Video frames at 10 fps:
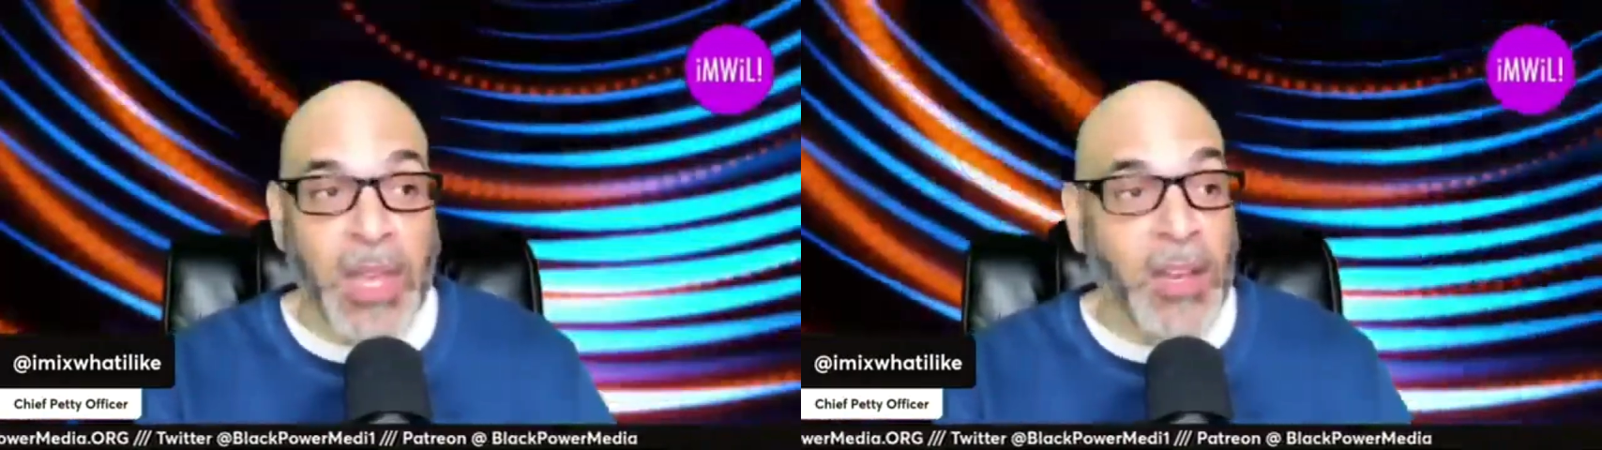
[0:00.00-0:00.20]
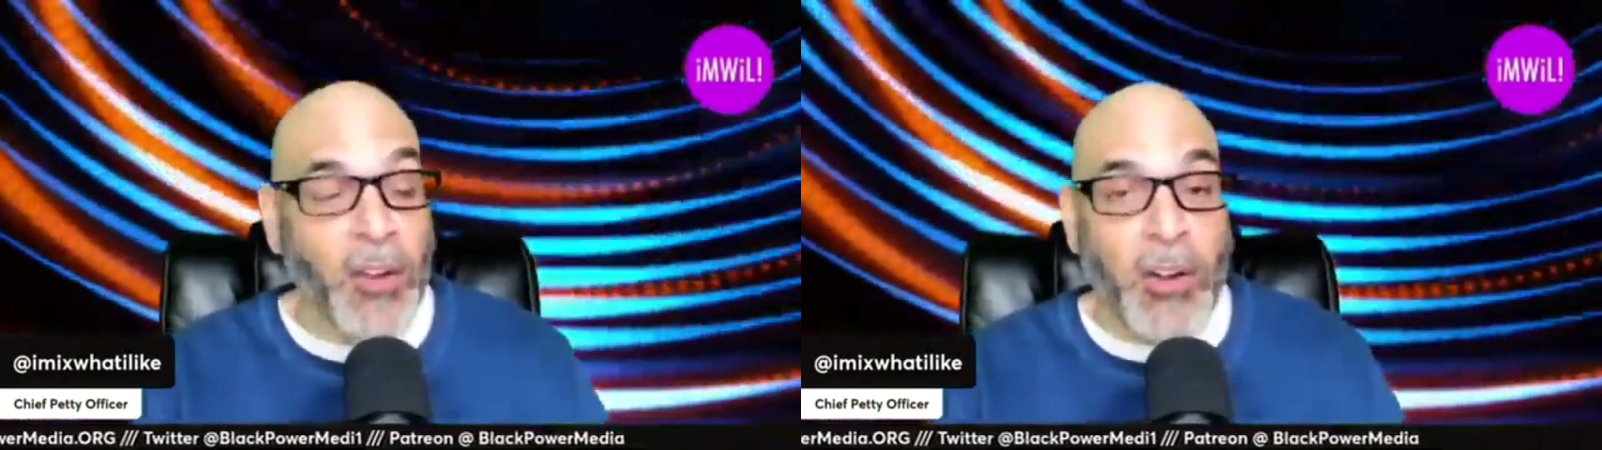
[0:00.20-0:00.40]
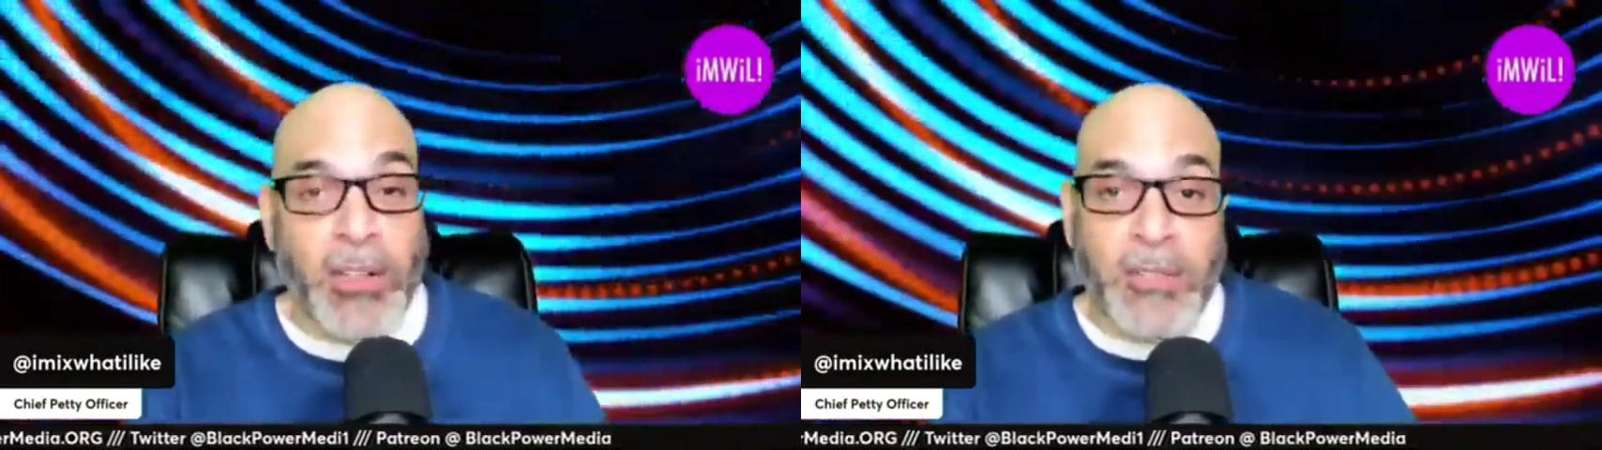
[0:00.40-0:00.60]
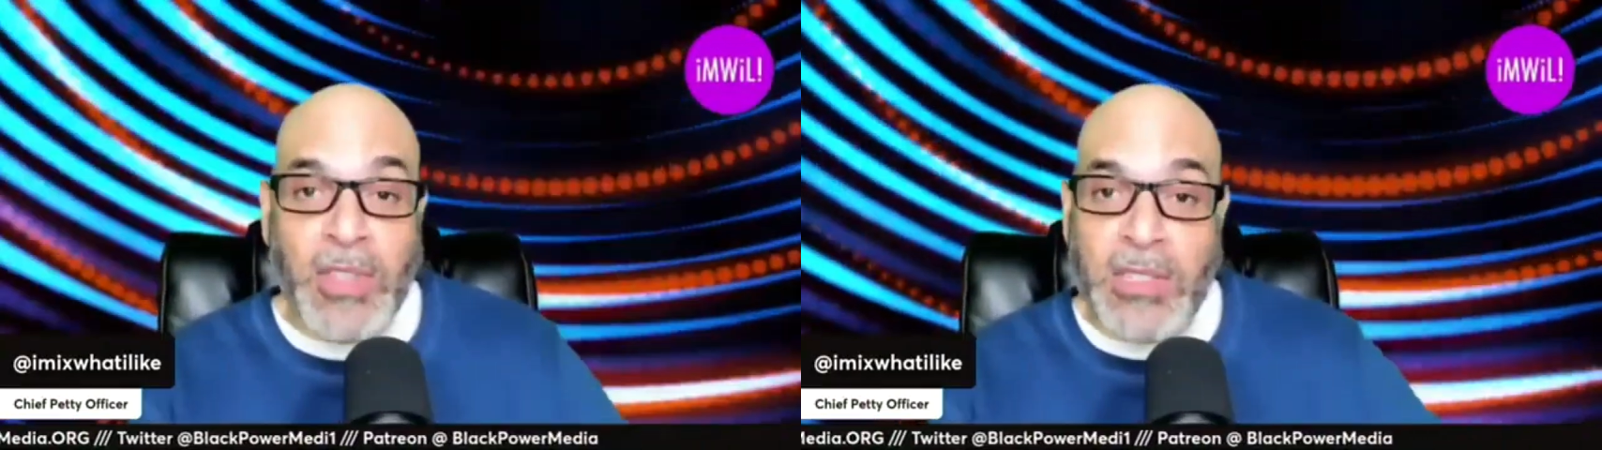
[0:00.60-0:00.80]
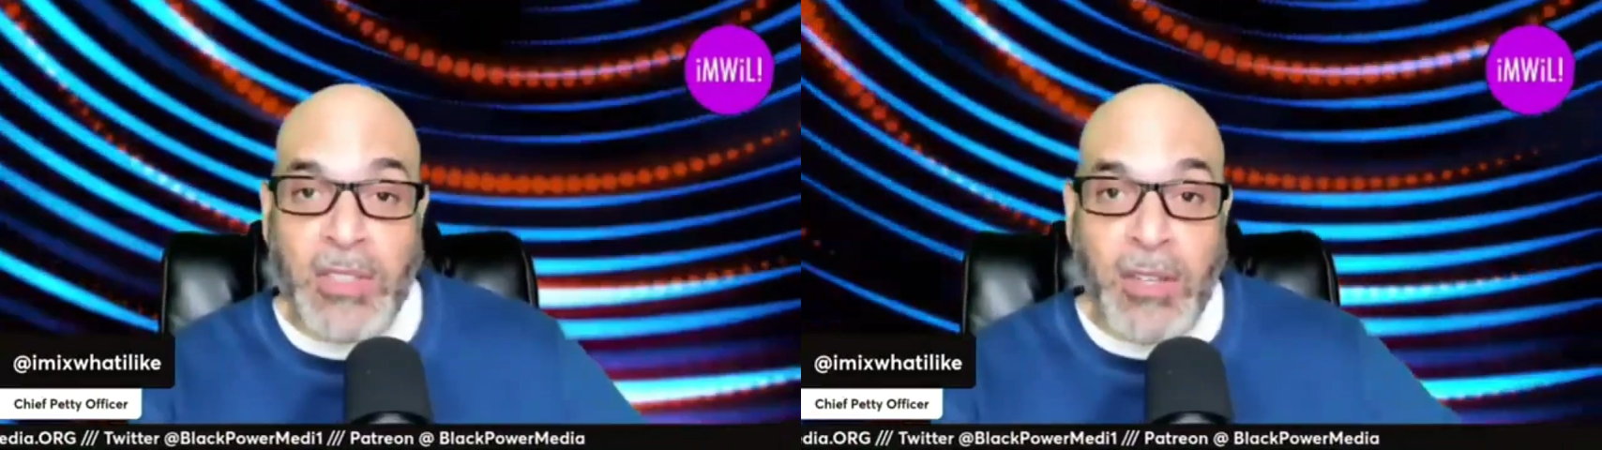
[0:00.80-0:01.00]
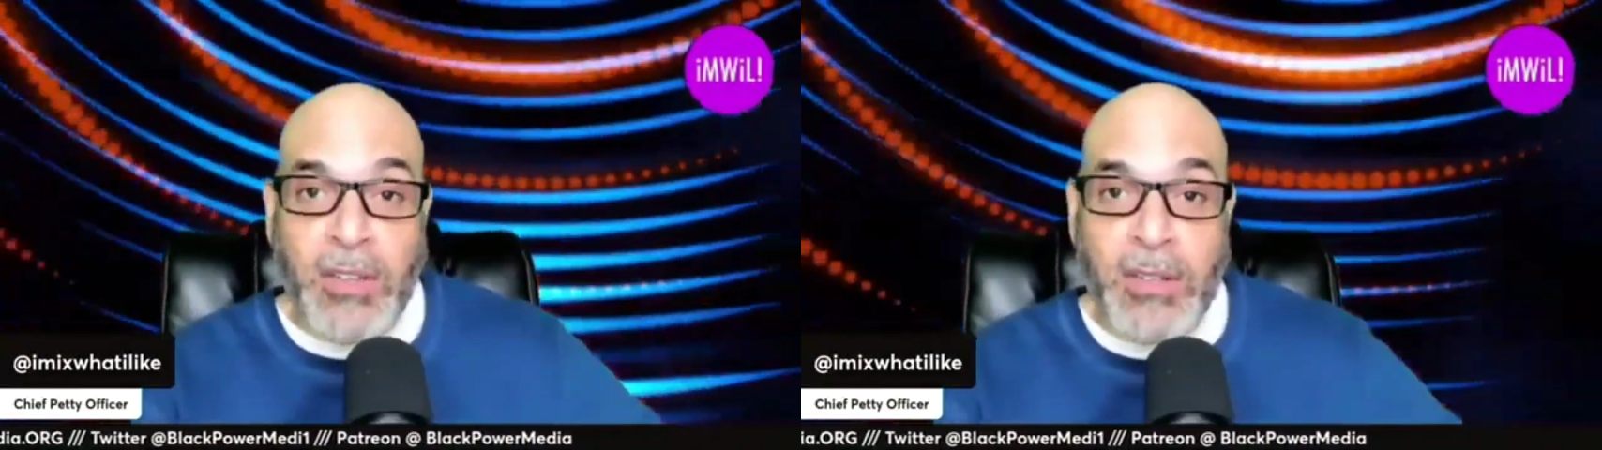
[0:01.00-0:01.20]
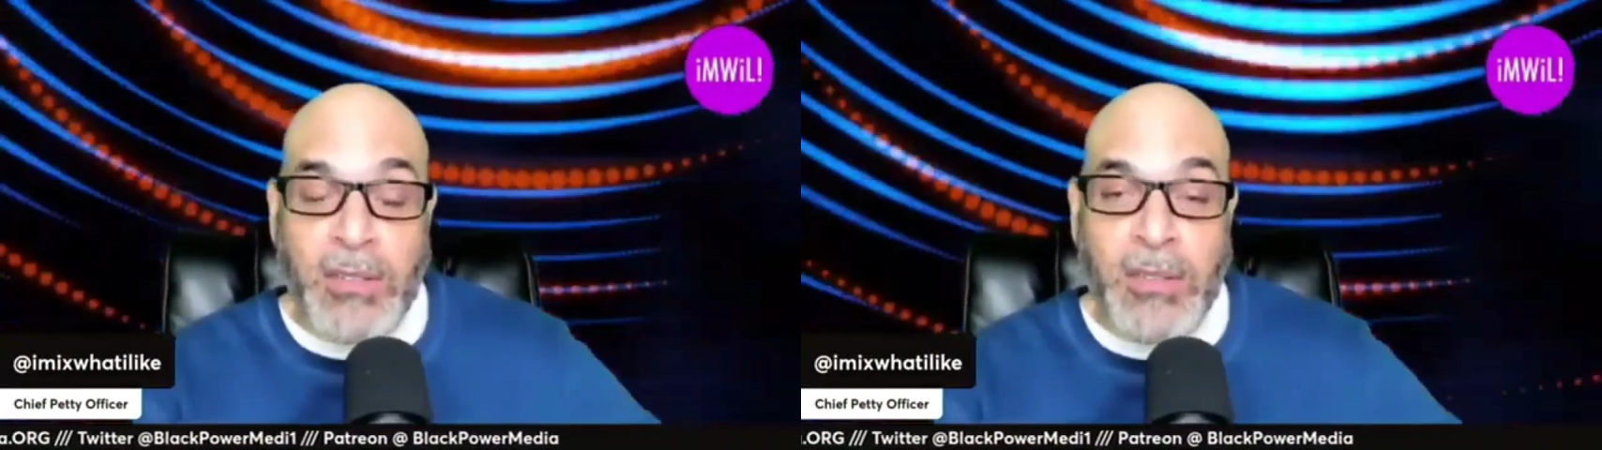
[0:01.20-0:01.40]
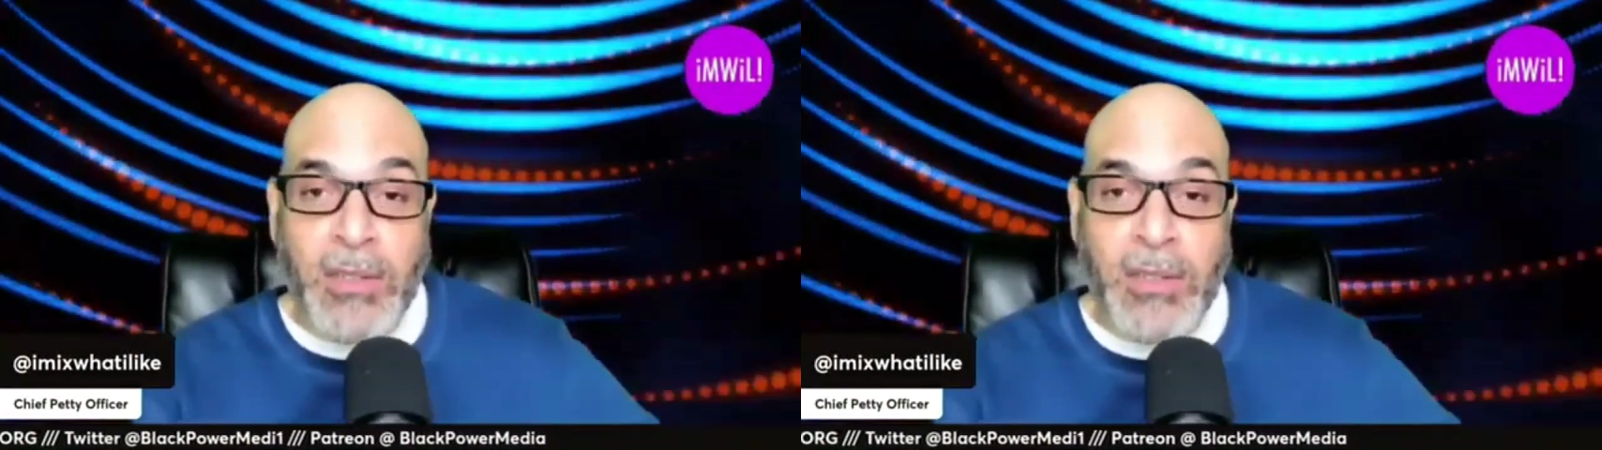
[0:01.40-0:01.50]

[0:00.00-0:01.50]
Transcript: and all of these other